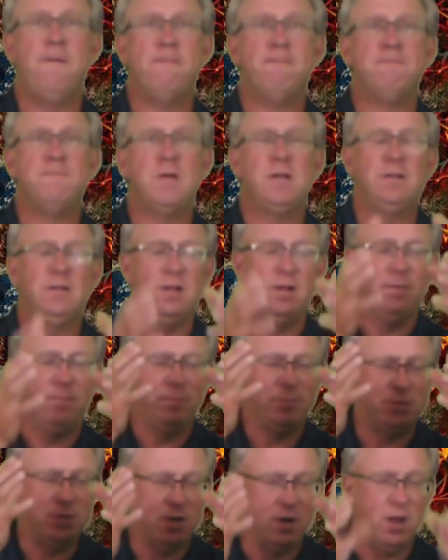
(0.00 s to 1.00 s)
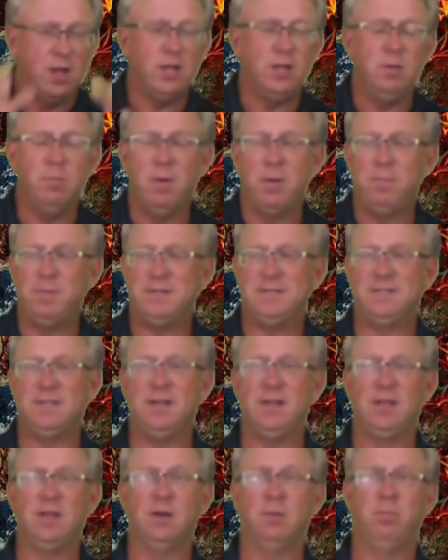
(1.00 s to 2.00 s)
I mean, tonight you might be
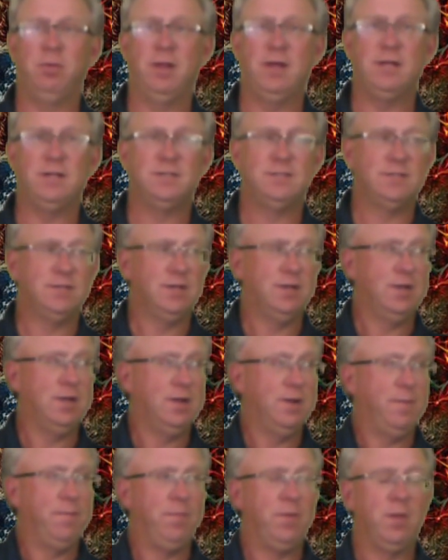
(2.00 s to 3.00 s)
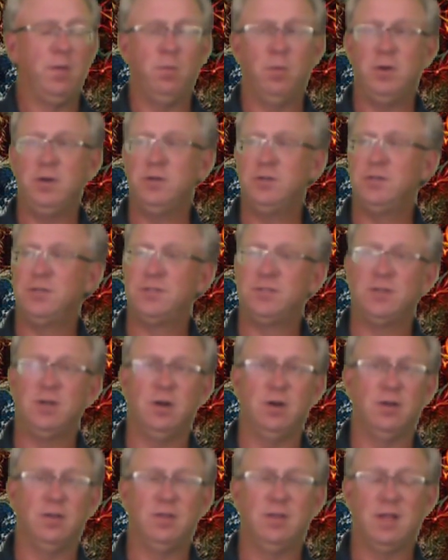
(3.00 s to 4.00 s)
sitting in a place where you're just
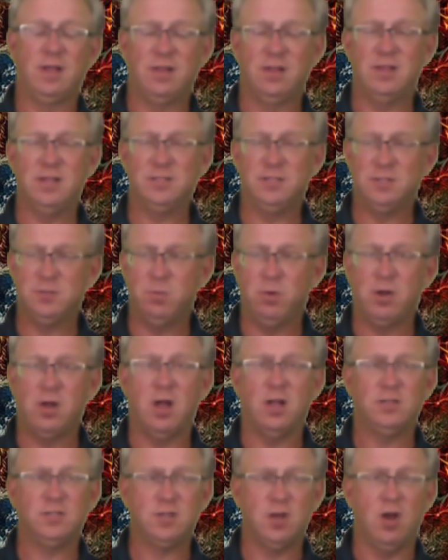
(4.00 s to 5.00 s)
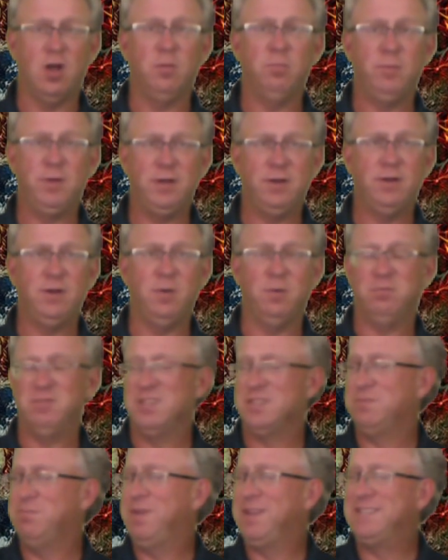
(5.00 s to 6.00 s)
sure that this is what God's called me to do. It
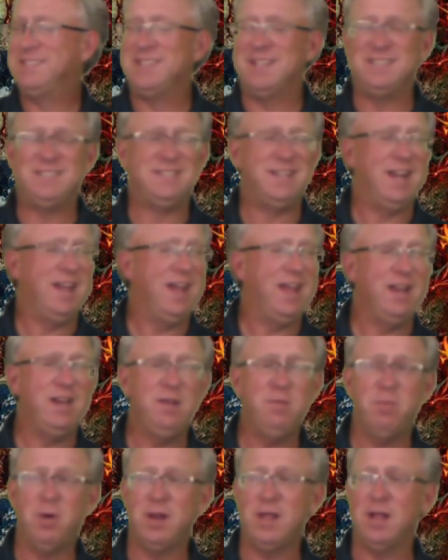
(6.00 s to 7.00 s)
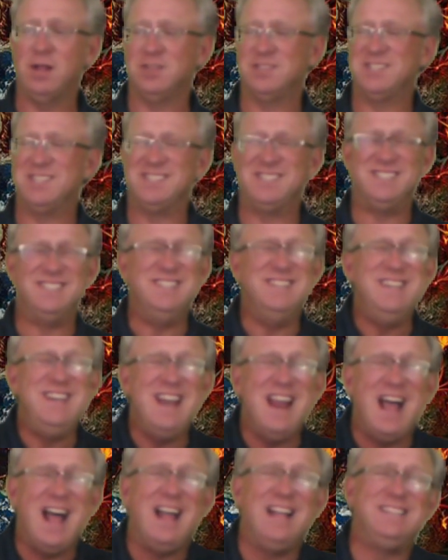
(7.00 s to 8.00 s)
doesn't make sense to anybody else. It's
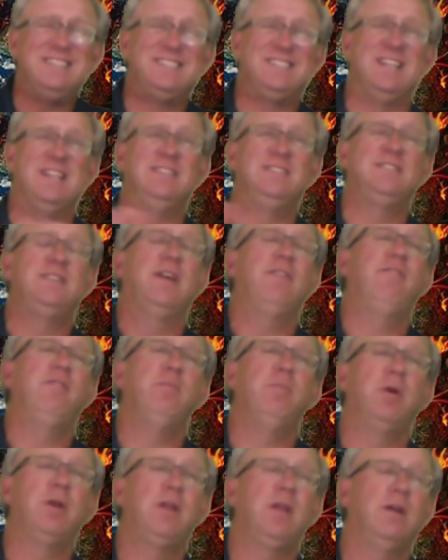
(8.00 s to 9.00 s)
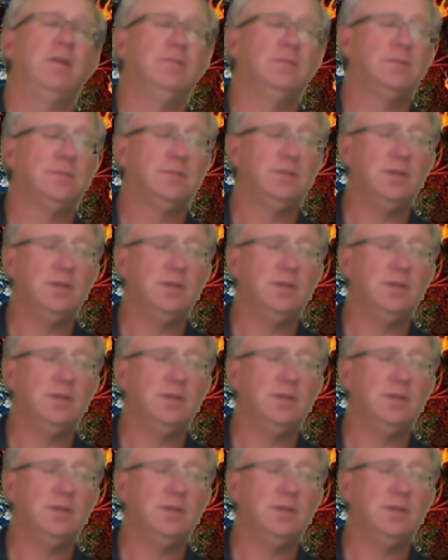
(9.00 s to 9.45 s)
nonsense to everybody else.